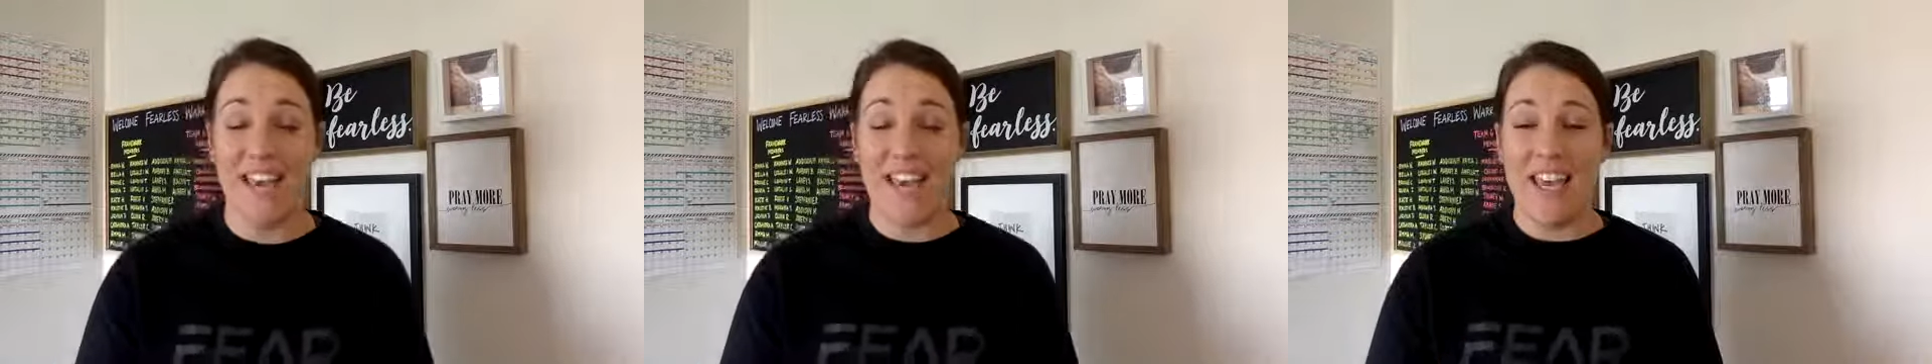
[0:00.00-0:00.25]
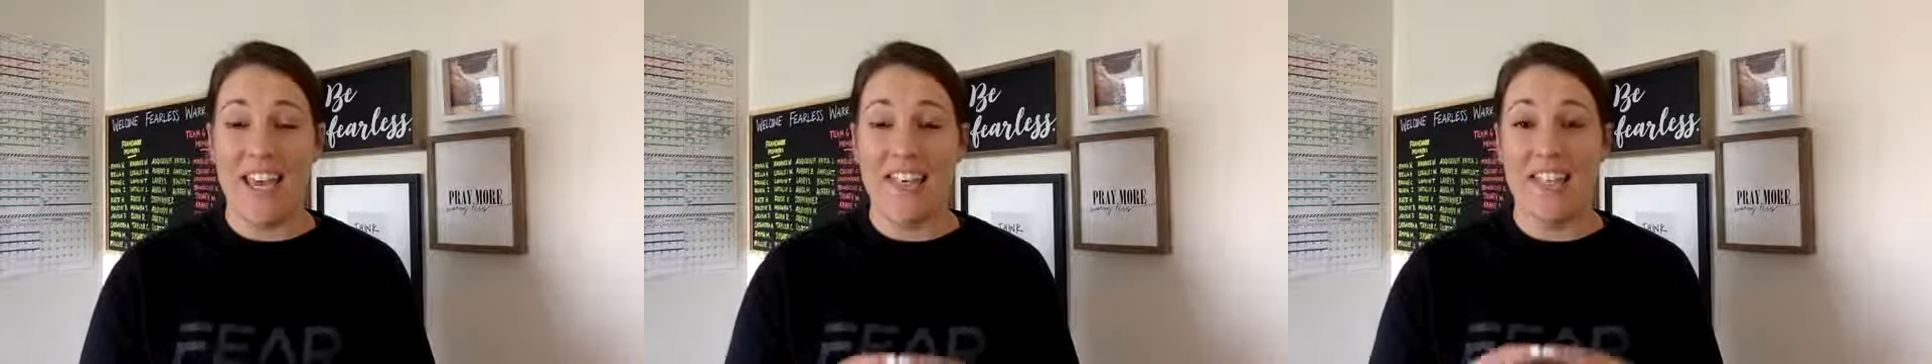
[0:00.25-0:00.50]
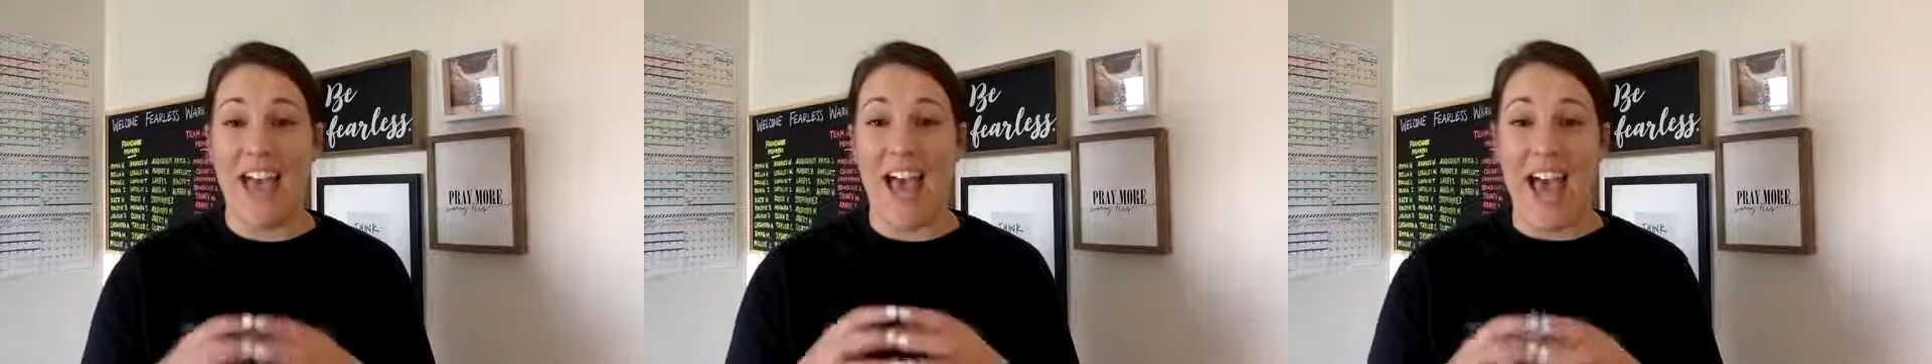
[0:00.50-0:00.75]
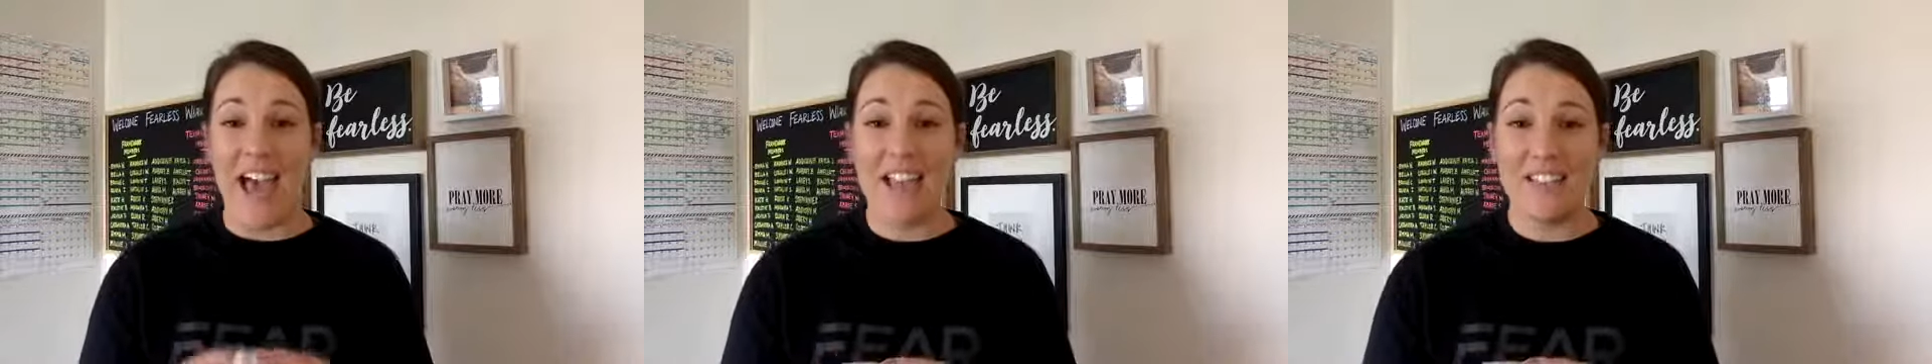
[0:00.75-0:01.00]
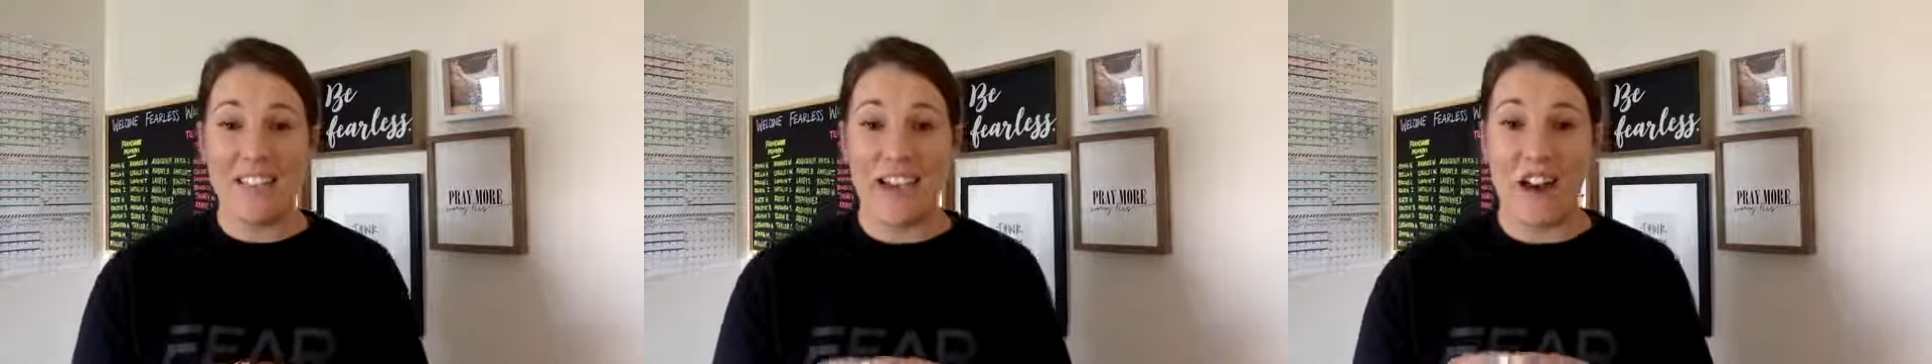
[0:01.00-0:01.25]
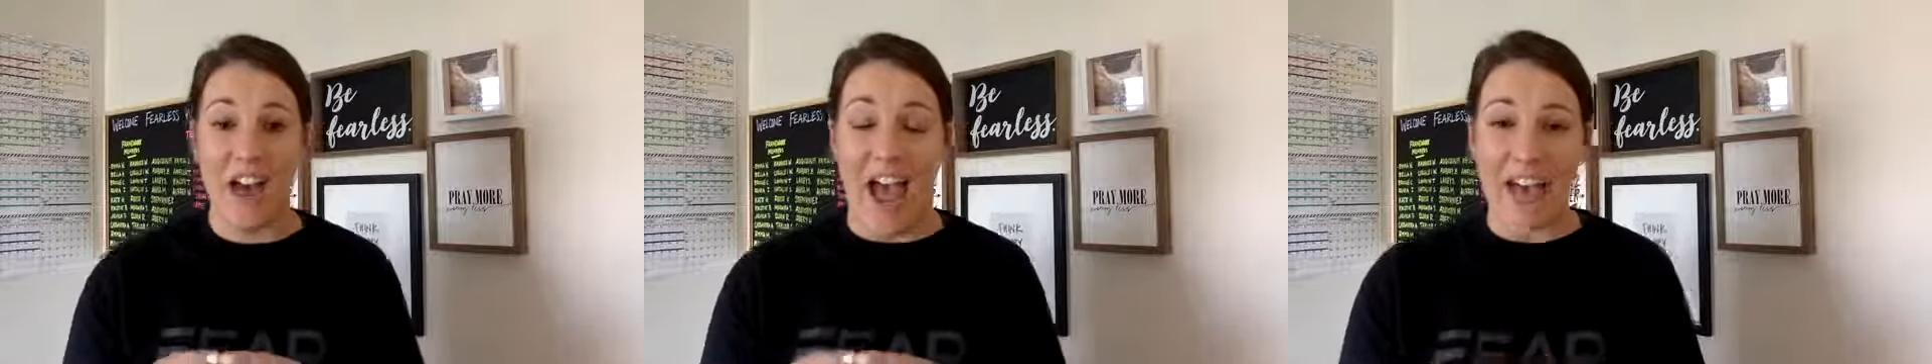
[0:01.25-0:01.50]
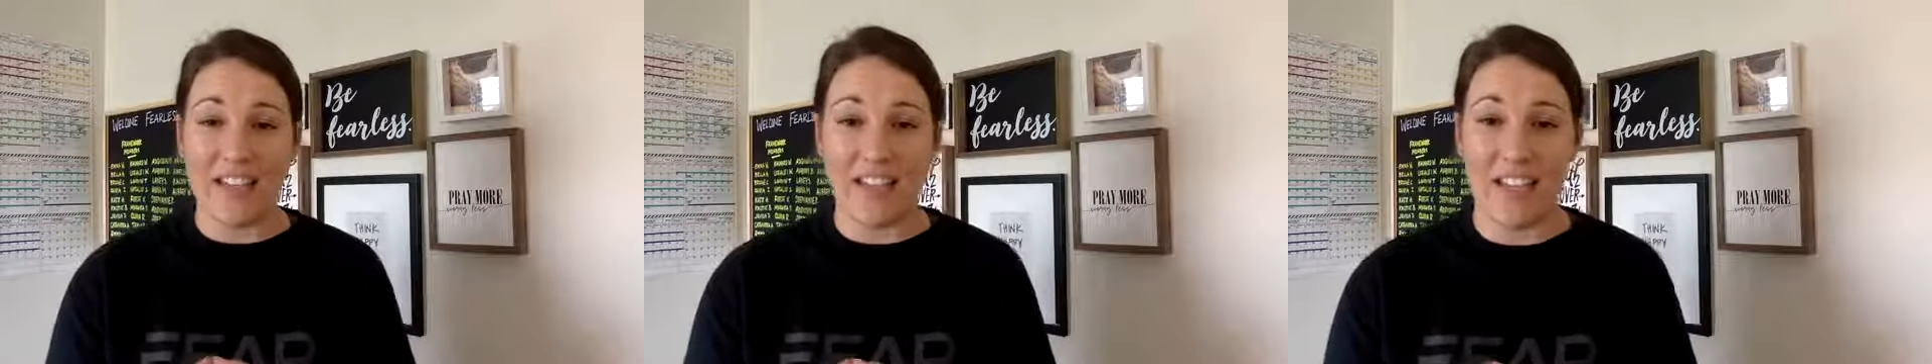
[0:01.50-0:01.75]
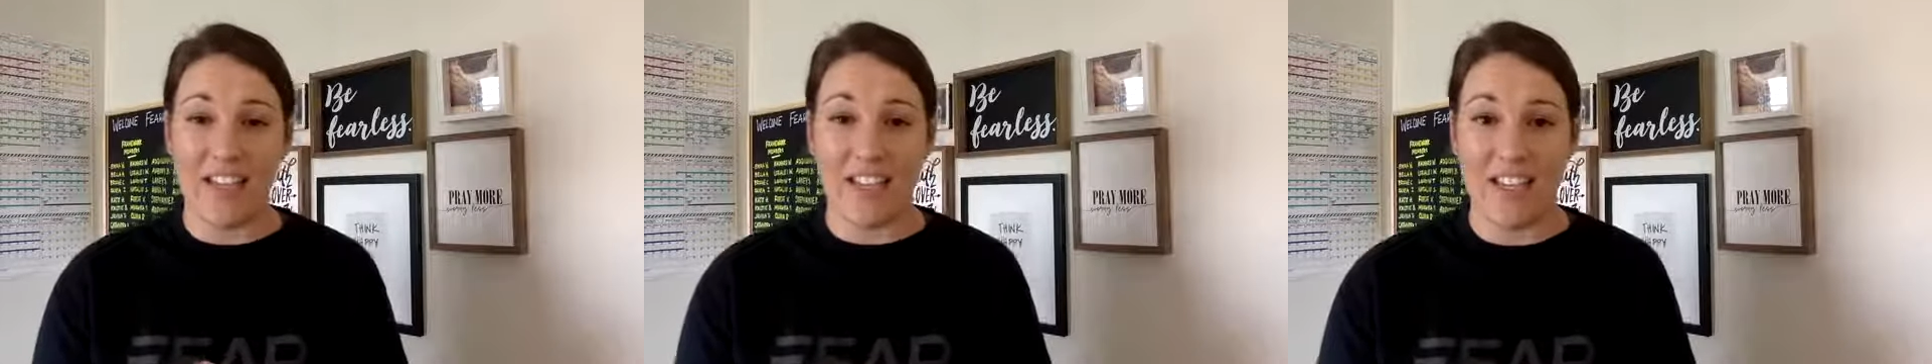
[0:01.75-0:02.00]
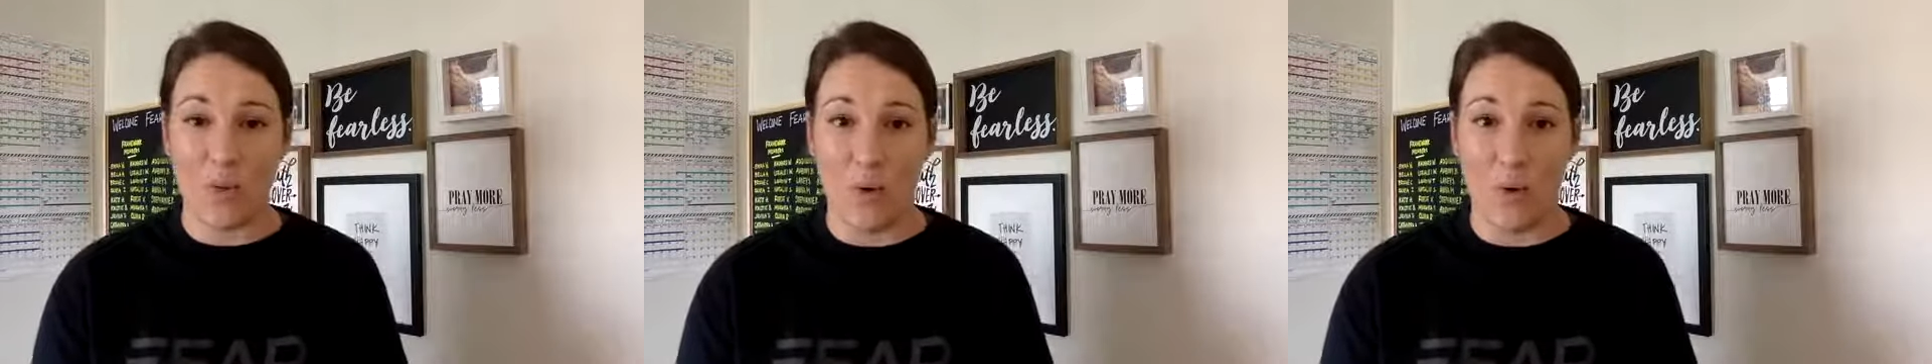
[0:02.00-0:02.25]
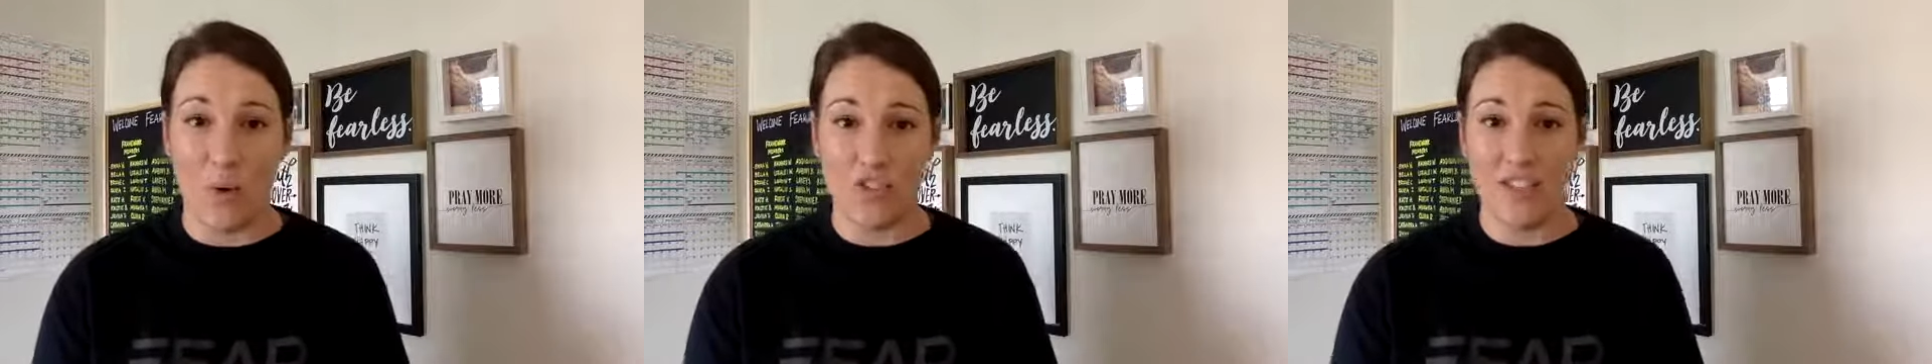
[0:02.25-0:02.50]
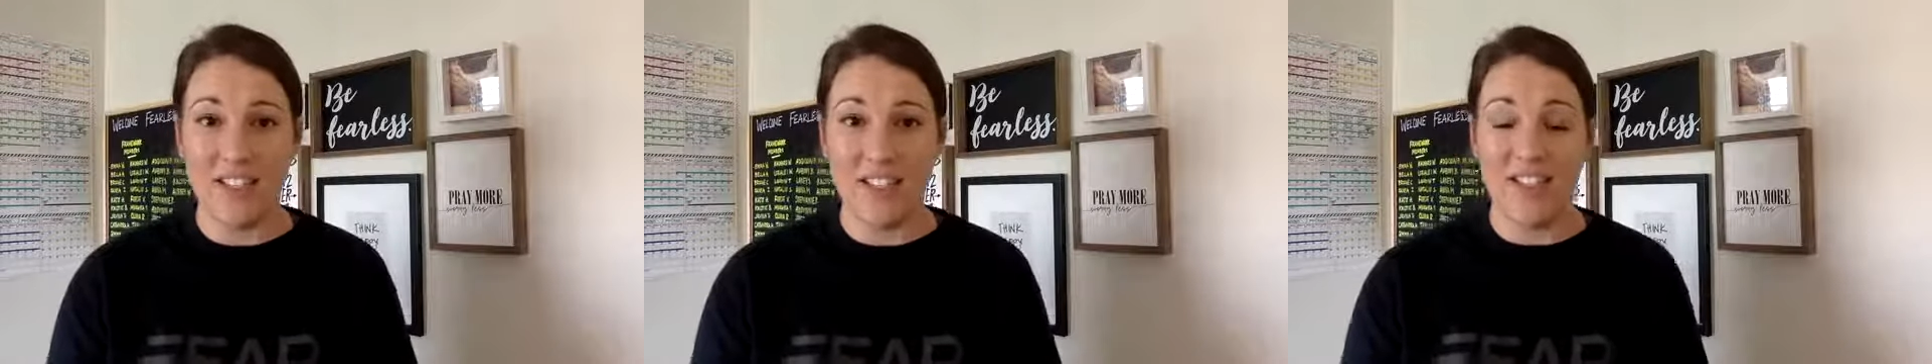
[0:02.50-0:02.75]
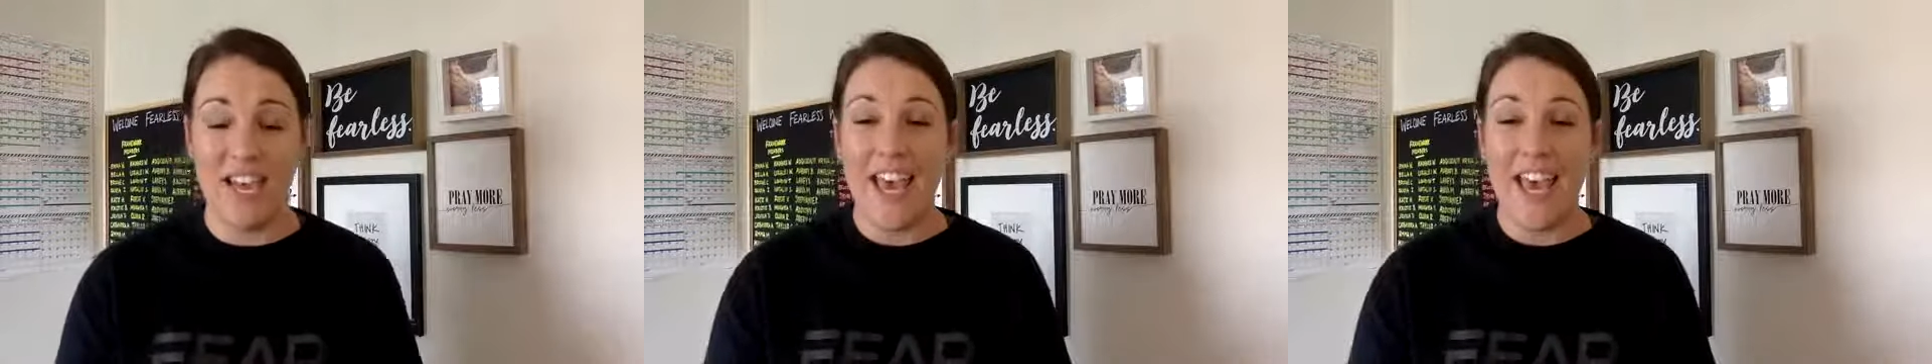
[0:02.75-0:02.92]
is as they're asking these questions,